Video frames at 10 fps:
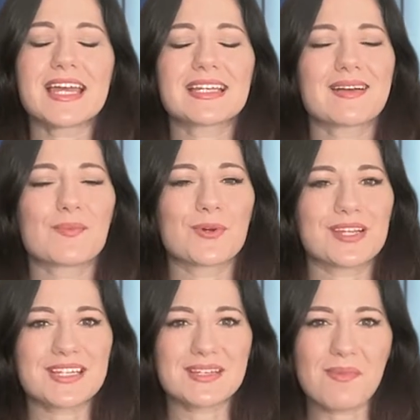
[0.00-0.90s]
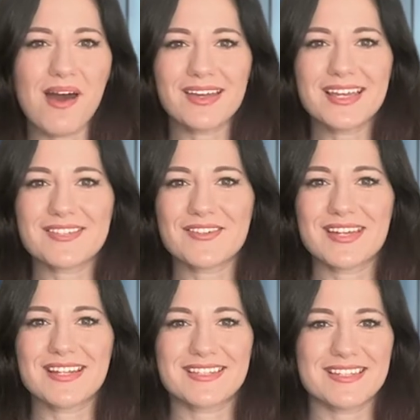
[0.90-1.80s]
and commodity markets on
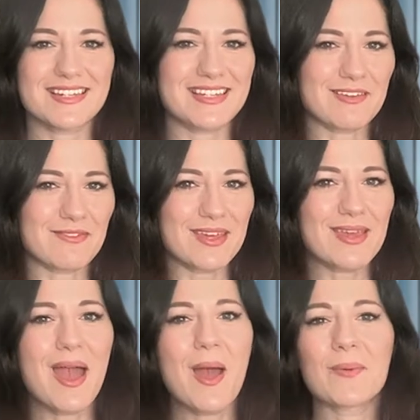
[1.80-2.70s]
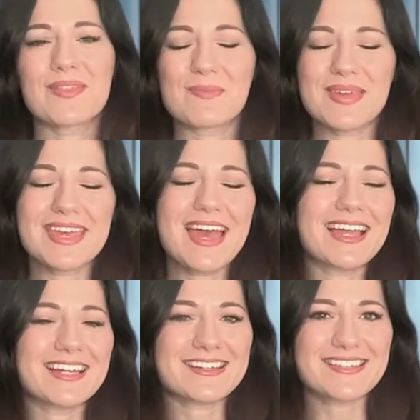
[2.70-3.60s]
Insta T V with me,
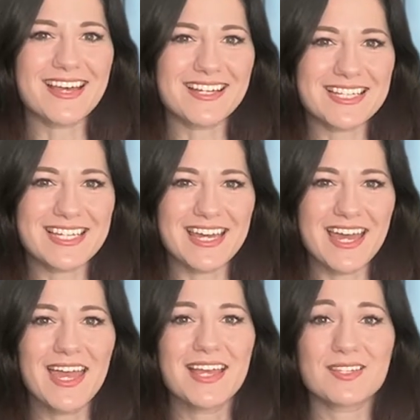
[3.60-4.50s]
Anna Kasatkina.